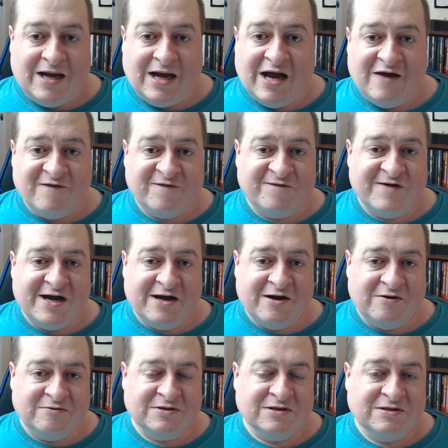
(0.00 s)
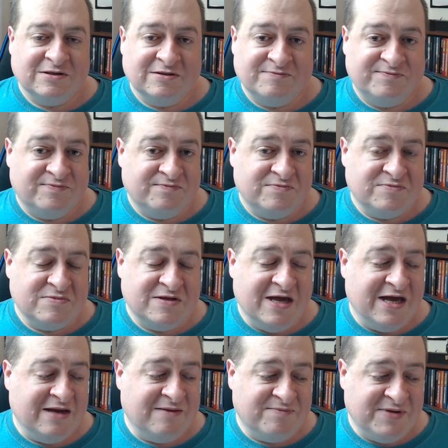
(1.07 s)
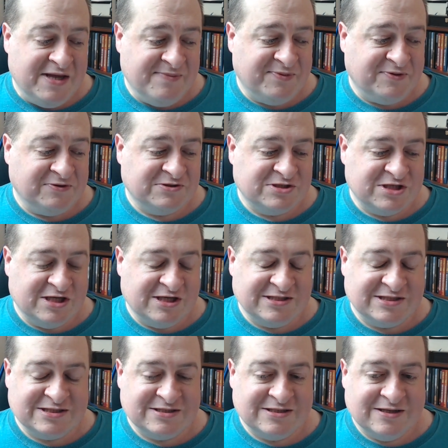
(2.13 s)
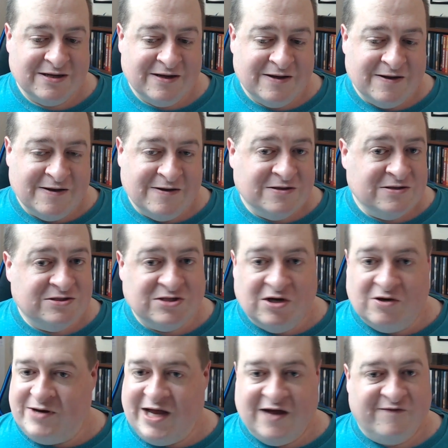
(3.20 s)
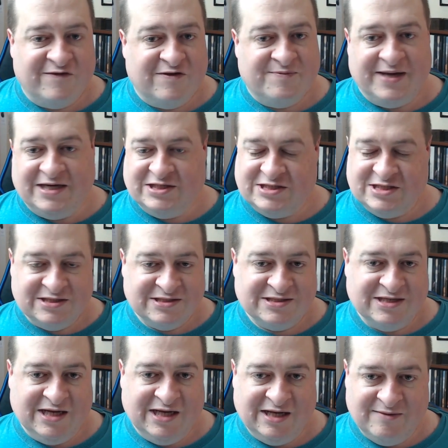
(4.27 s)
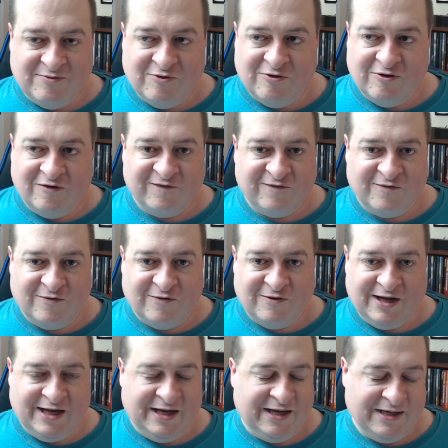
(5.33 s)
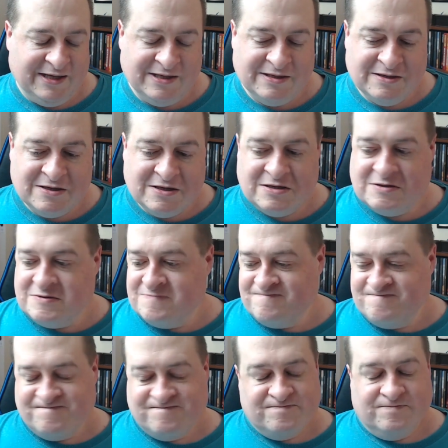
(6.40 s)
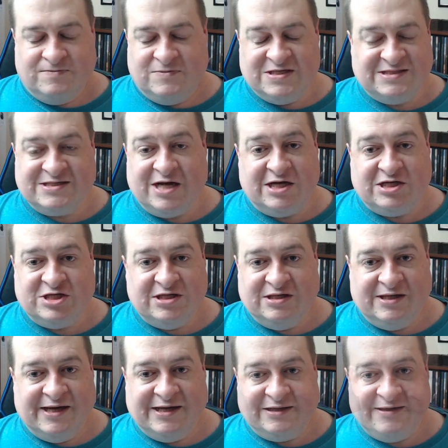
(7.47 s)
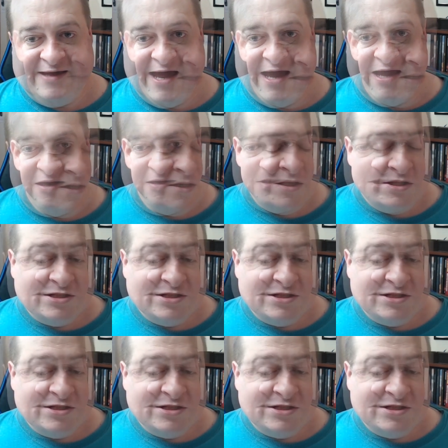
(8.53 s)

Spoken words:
I've found that people just don't have the patience anymore for a discussion like that.